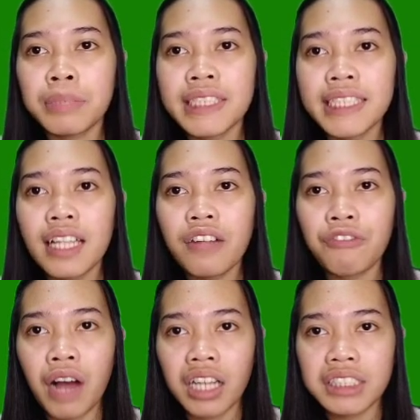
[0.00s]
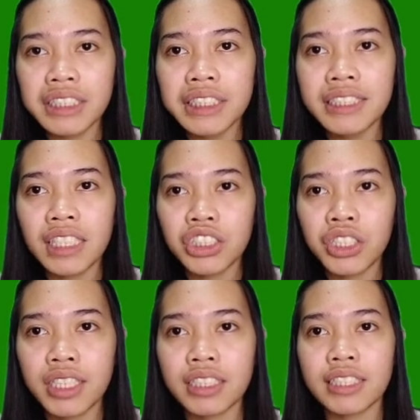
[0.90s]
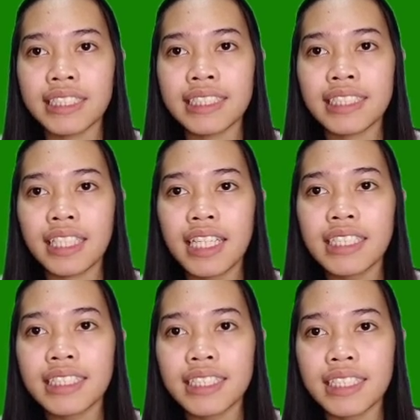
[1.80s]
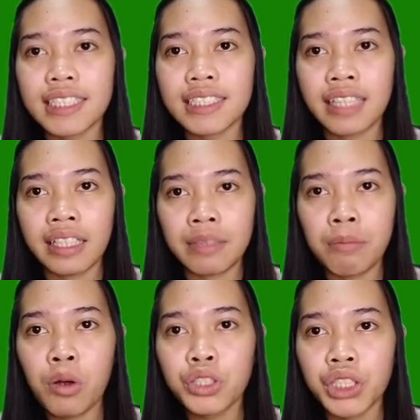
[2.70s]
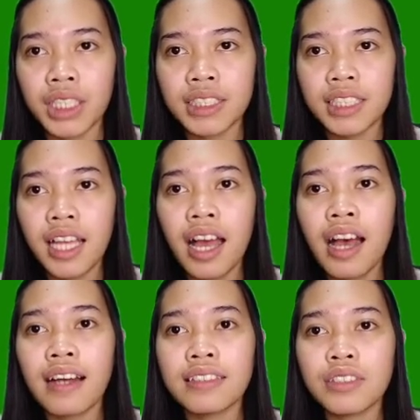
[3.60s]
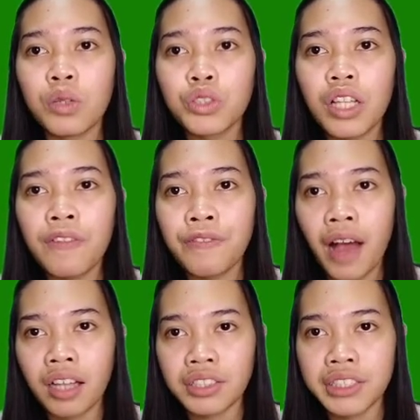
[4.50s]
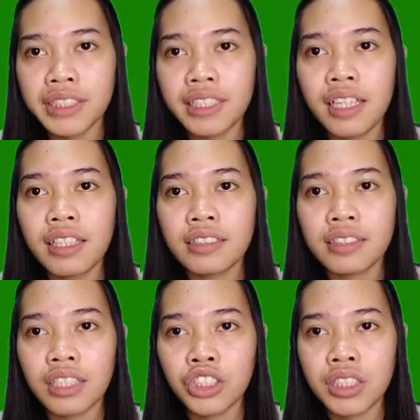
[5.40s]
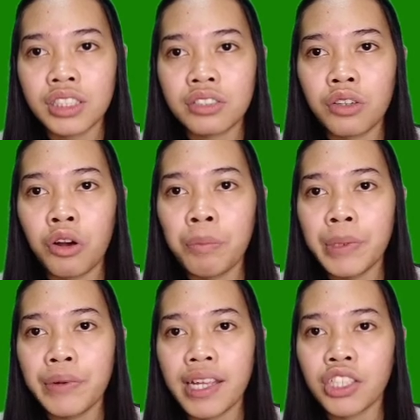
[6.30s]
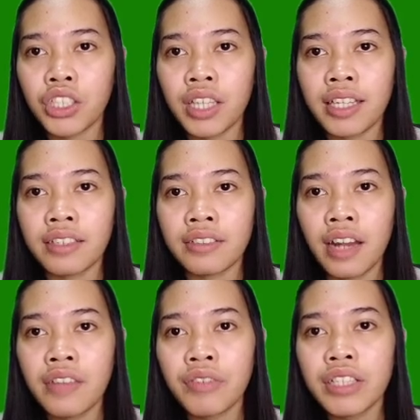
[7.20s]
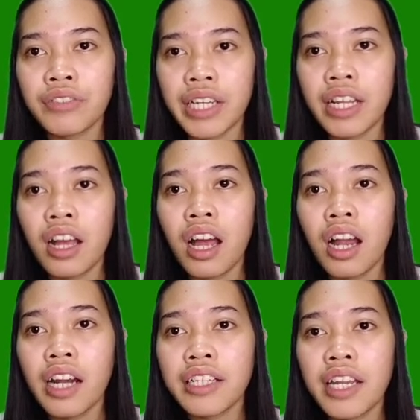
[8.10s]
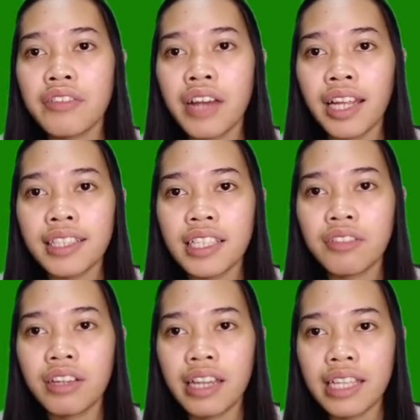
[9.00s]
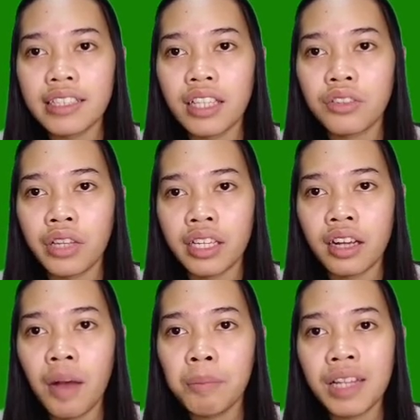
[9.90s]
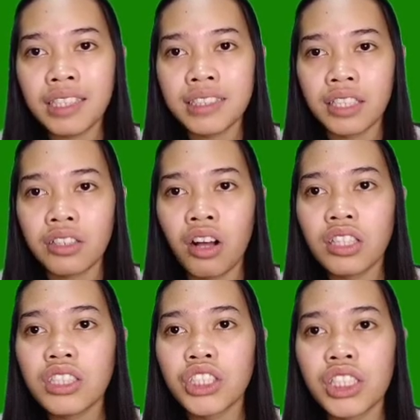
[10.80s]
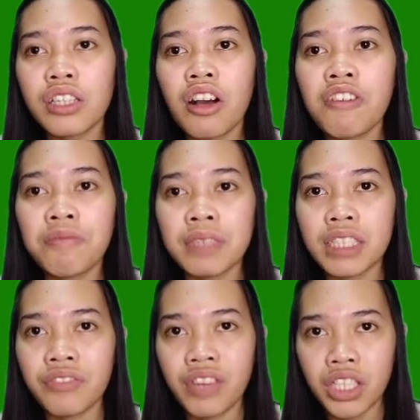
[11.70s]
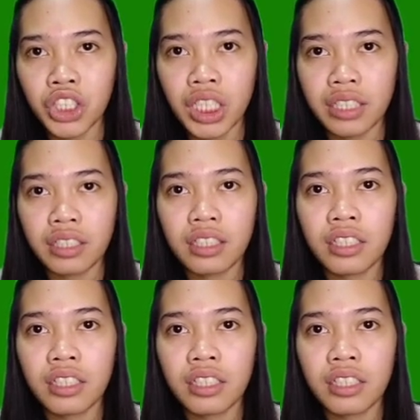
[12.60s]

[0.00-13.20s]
Personal factors such as instincts and emotions, and social factors such as cooperation and rivalry are directly related to a complex psychology of motivation.